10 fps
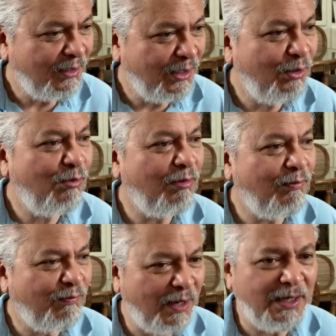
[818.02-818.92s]
You
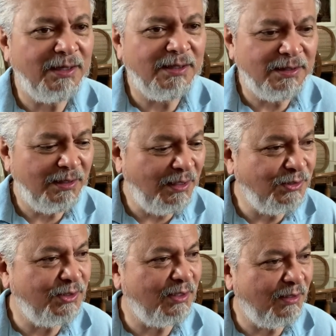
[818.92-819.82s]
will find it
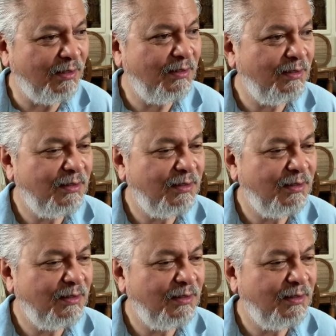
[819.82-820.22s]
easier